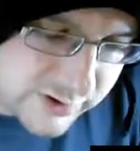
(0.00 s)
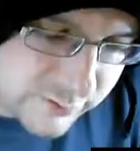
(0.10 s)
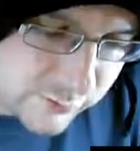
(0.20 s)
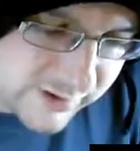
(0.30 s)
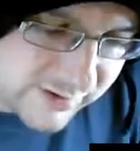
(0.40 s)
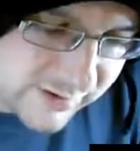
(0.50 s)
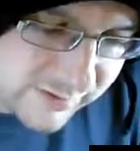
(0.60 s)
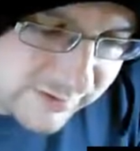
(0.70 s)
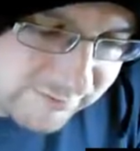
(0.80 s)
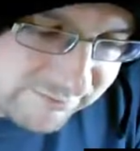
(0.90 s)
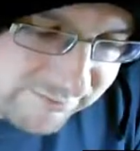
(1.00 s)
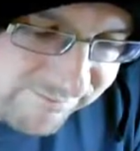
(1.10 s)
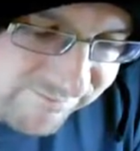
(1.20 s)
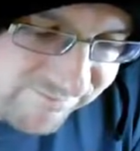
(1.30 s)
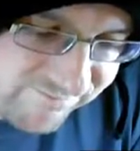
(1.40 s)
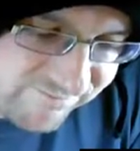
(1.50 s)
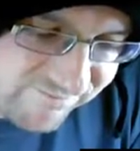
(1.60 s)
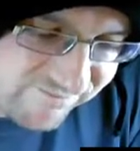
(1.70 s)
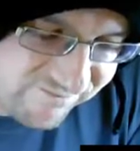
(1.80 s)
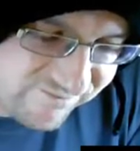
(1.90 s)
them all Death Guard.
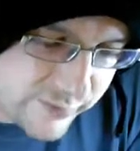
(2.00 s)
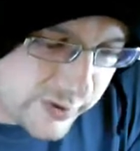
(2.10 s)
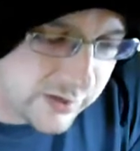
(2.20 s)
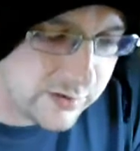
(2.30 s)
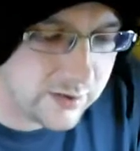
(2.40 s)
But